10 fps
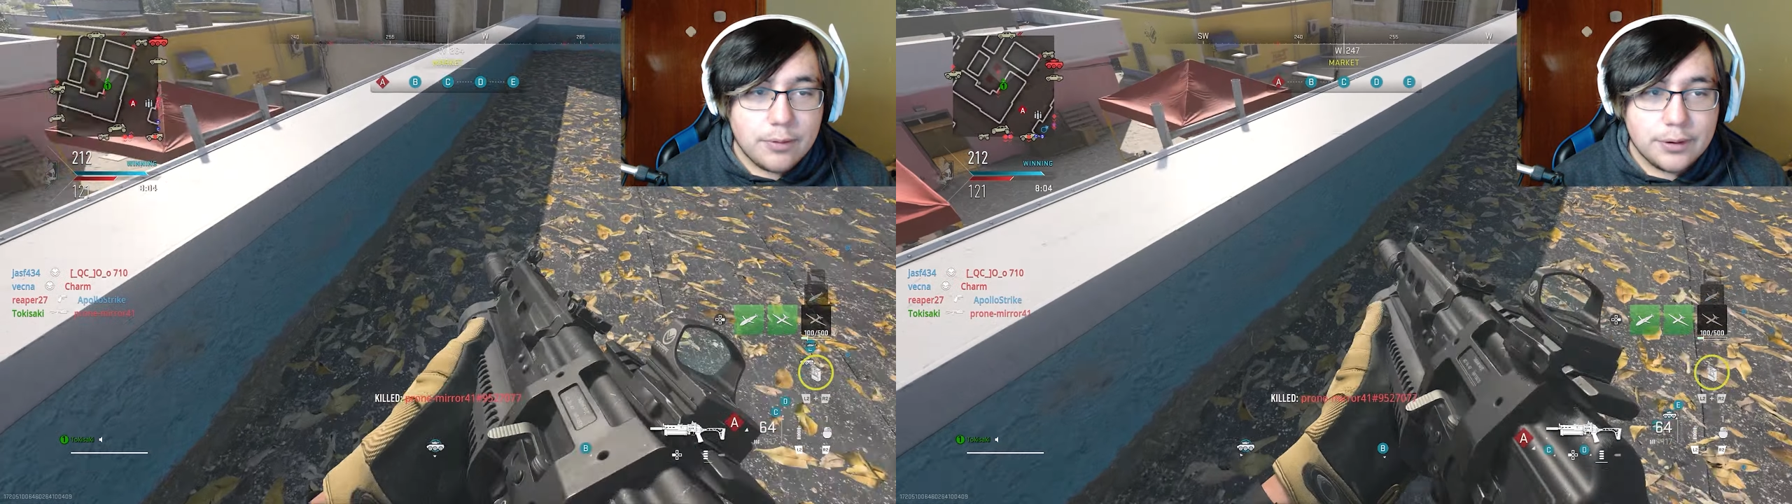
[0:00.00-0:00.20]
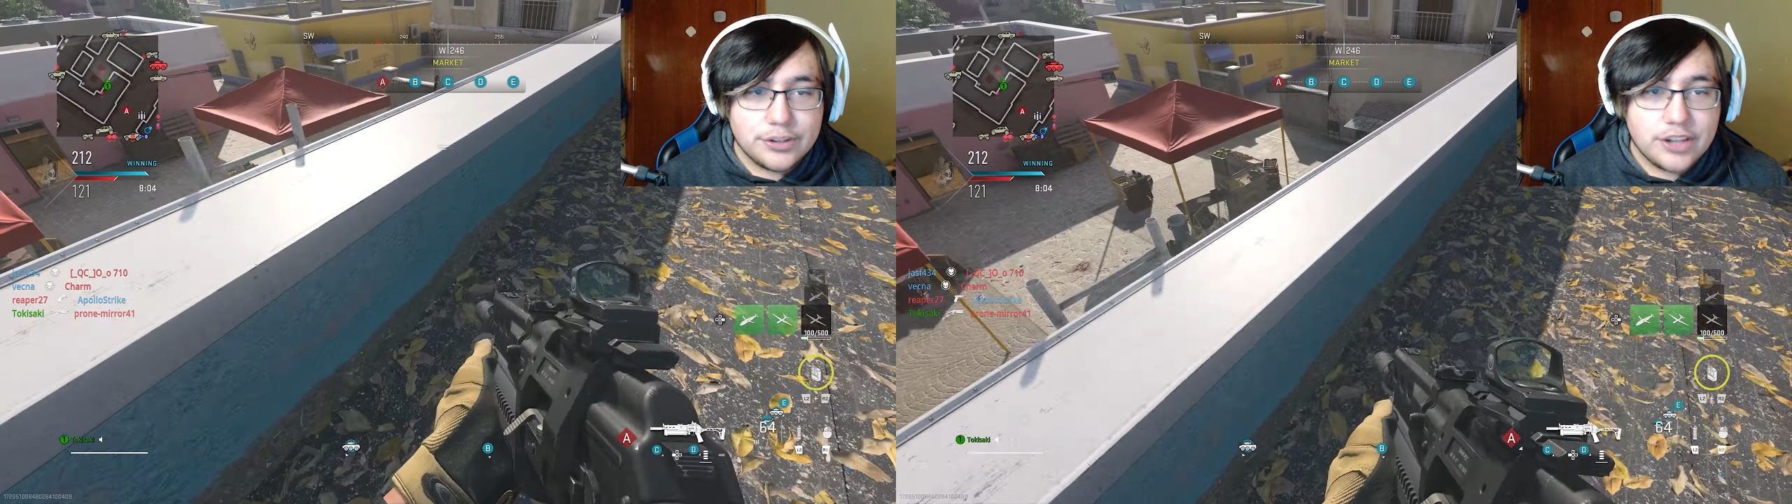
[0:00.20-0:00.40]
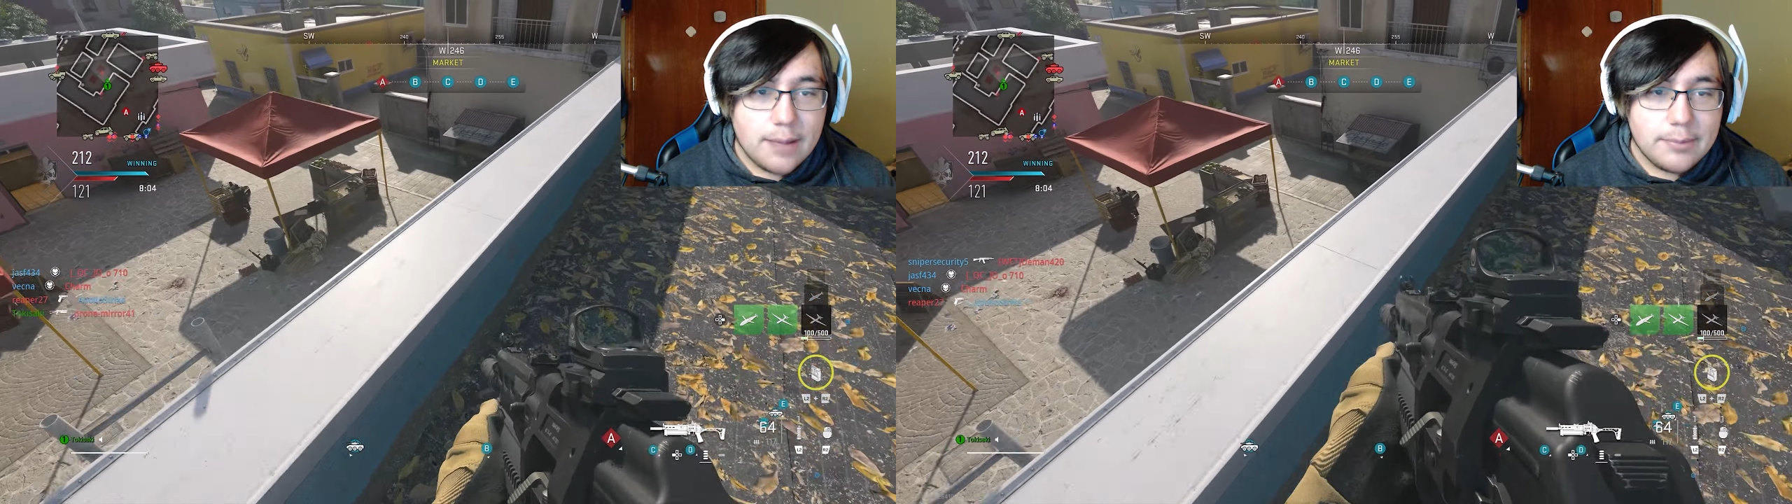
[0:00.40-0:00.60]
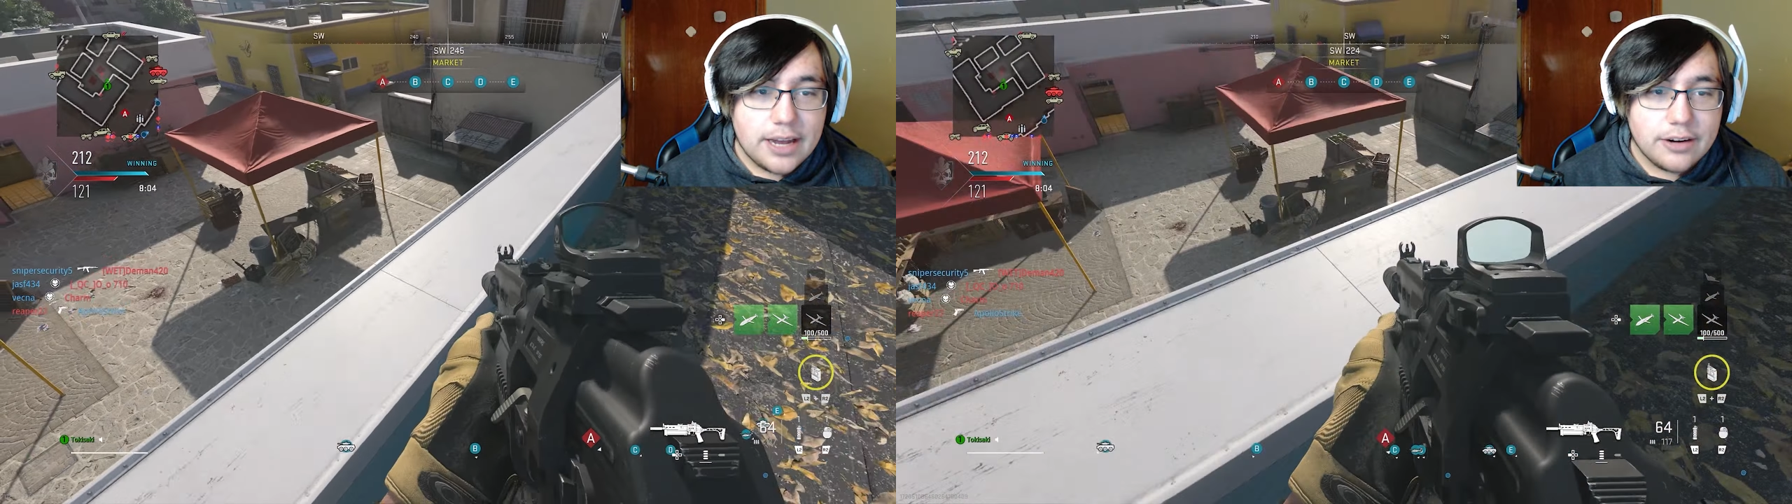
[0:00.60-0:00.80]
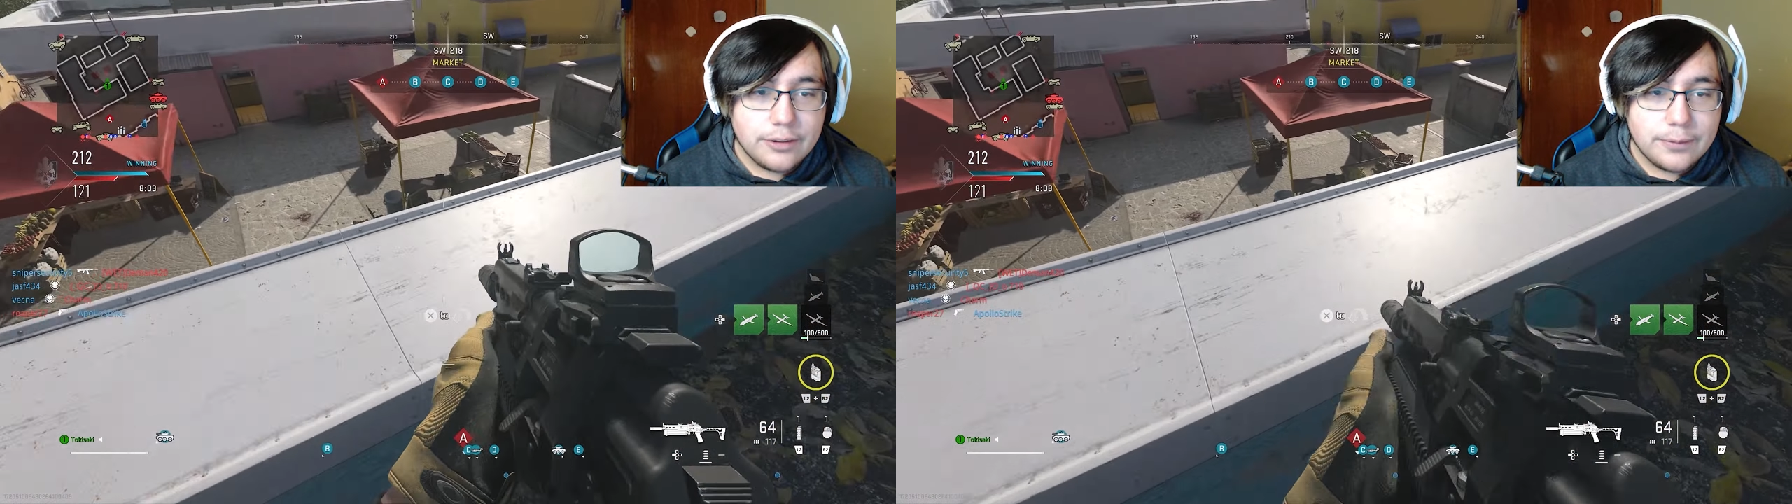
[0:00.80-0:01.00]
have shot
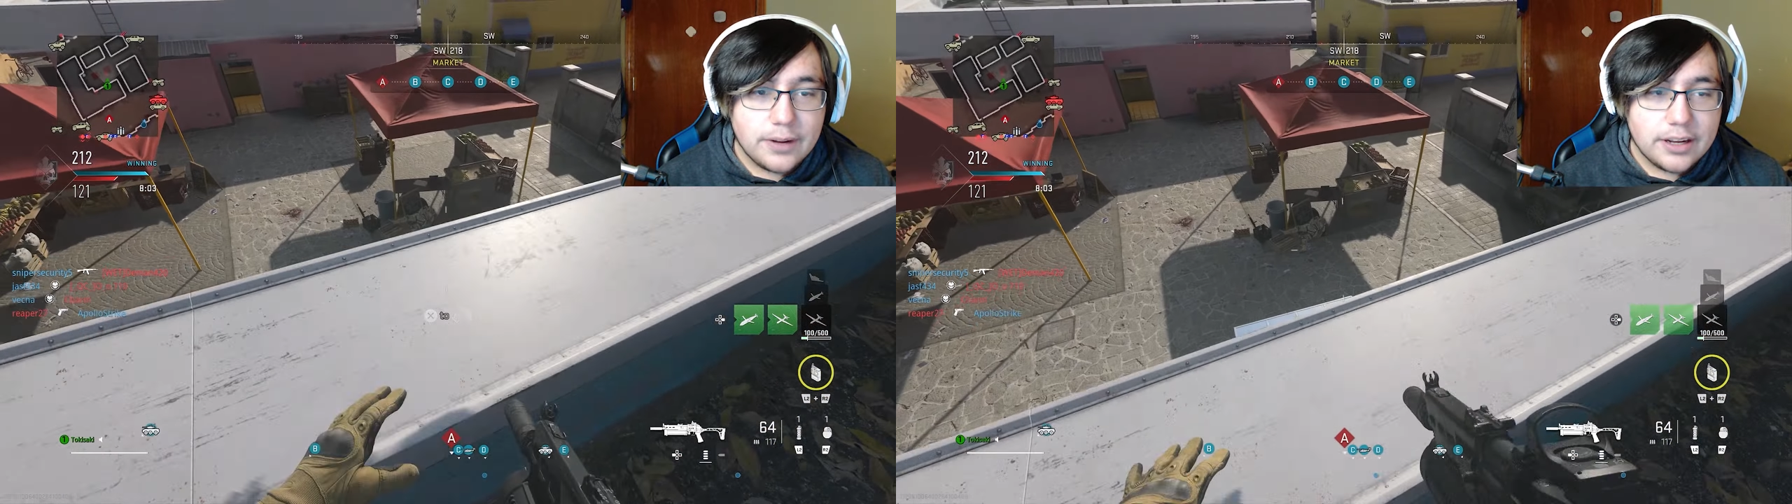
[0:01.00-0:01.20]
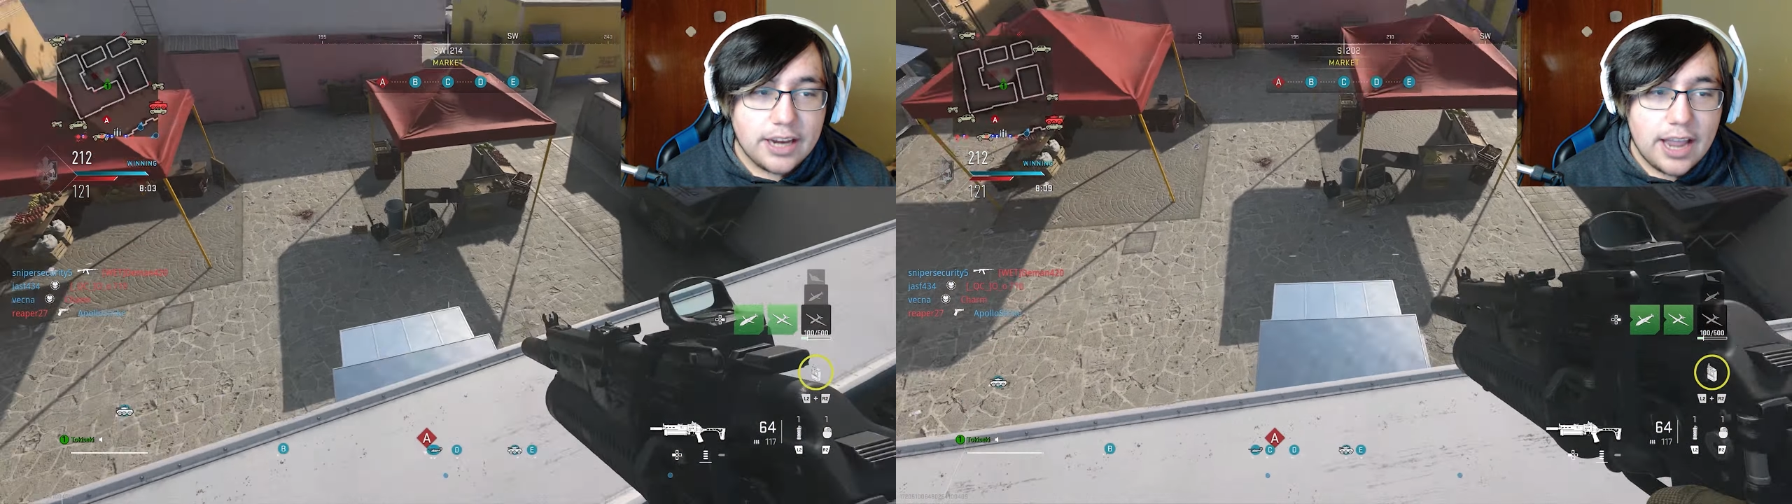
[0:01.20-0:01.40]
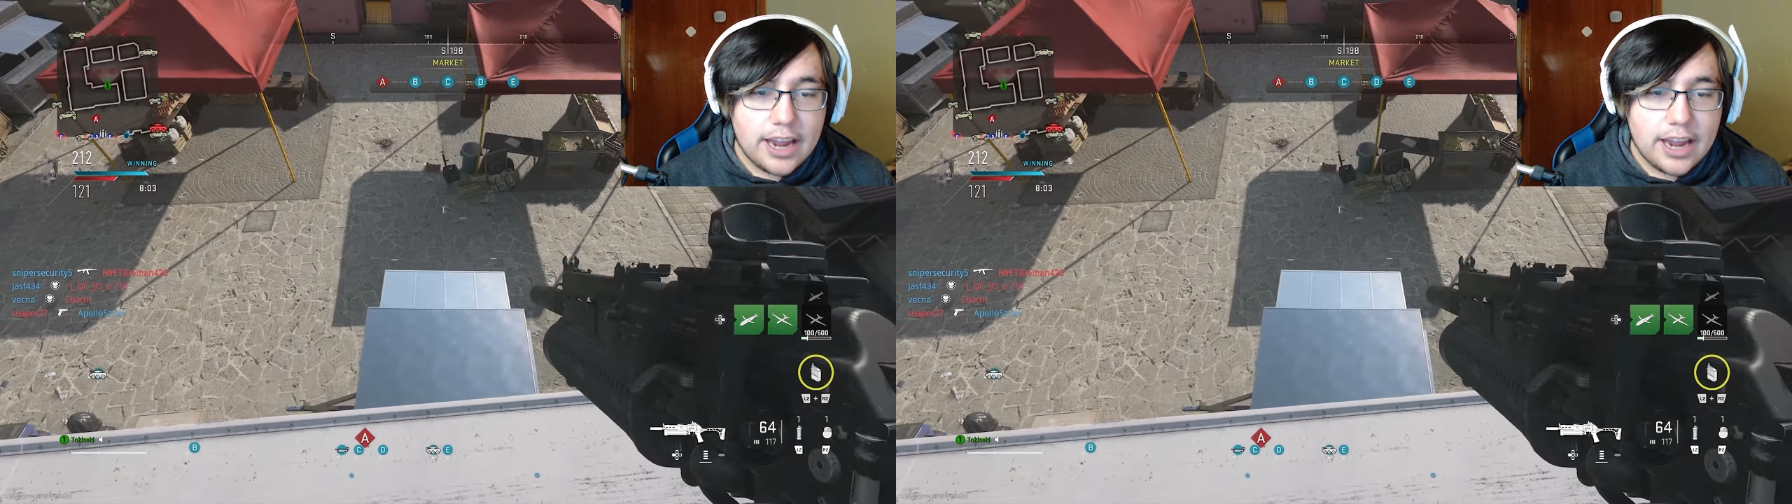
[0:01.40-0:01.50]
me out of the fucking